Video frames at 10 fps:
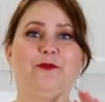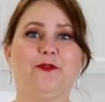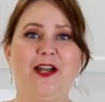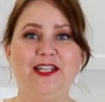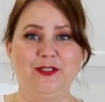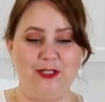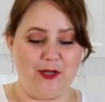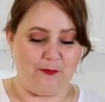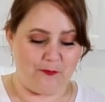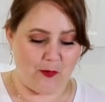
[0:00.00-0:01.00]
fresh
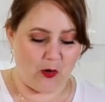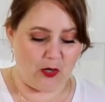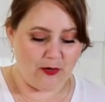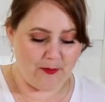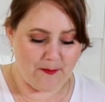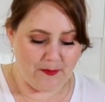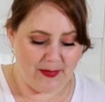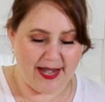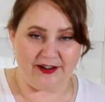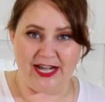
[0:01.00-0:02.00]
for
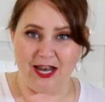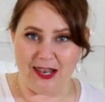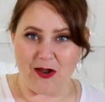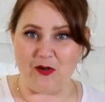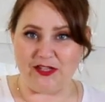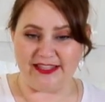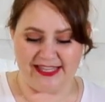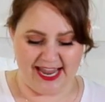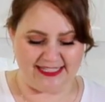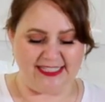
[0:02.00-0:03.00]
very
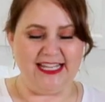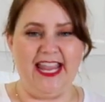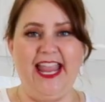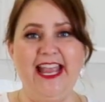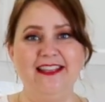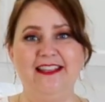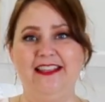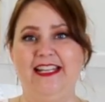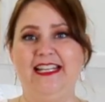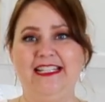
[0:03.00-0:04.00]
long days. And the
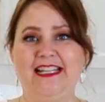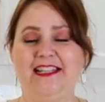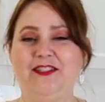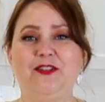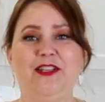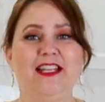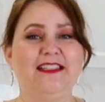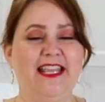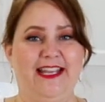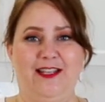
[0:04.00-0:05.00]
thing is that you
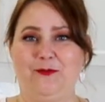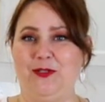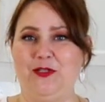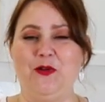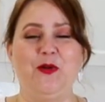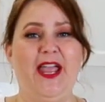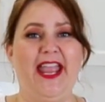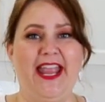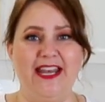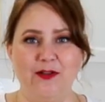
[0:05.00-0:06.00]
can take it with you
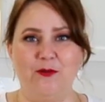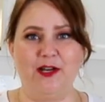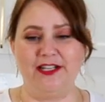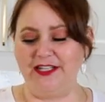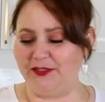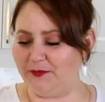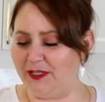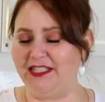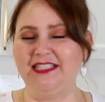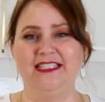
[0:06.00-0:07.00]
anywhere. It's
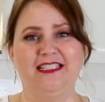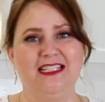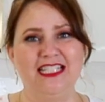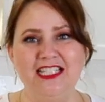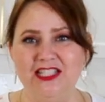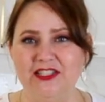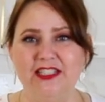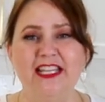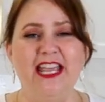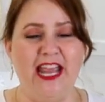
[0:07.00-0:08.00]
fresh, it's
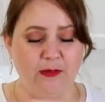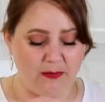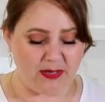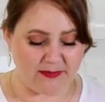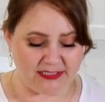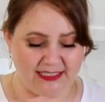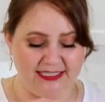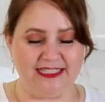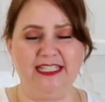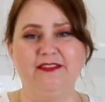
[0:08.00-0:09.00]
delicious. And remember that
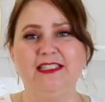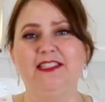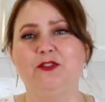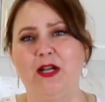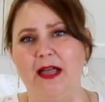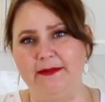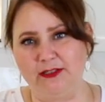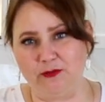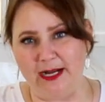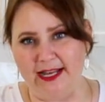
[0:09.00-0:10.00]
the secret is to have
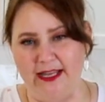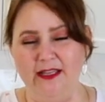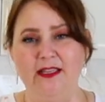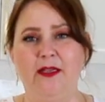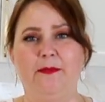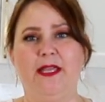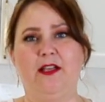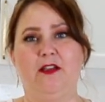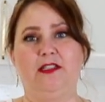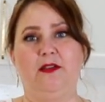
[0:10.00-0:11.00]
it ready.
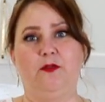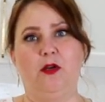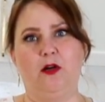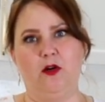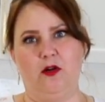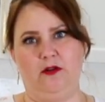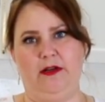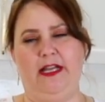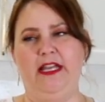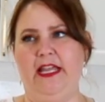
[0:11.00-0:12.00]
Because if you are
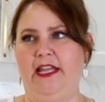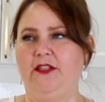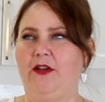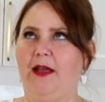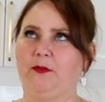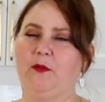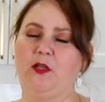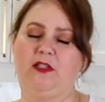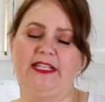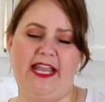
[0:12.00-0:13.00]
hungry and you have to
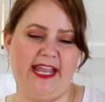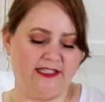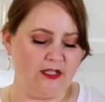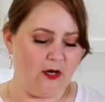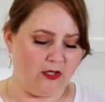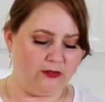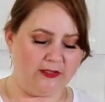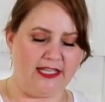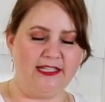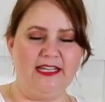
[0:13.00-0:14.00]
boil the eggs or
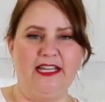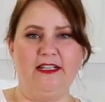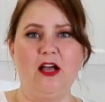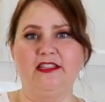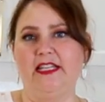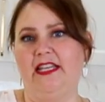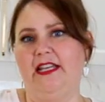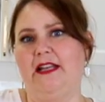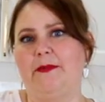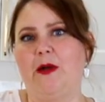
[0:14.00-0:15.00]
to cut the
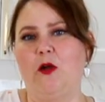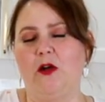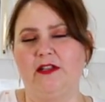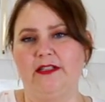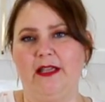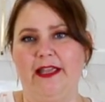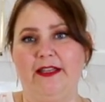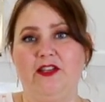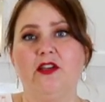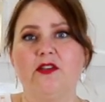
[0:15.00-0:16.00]
jicama or
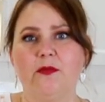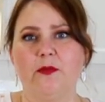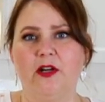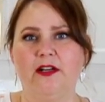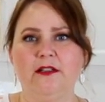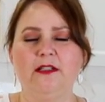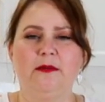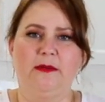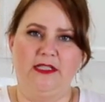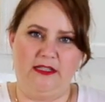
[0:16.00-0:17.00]
the cucumber,
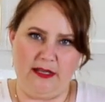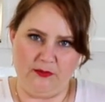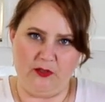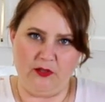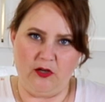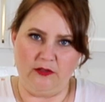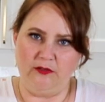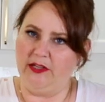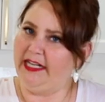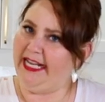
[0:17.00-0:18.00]
by the time you're done,
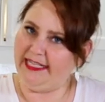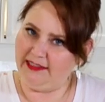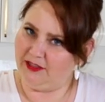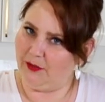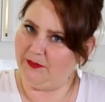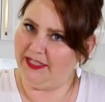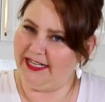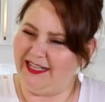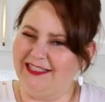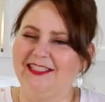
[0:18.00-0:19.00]
you're eating
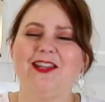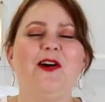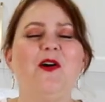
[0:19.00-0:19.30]
something else. So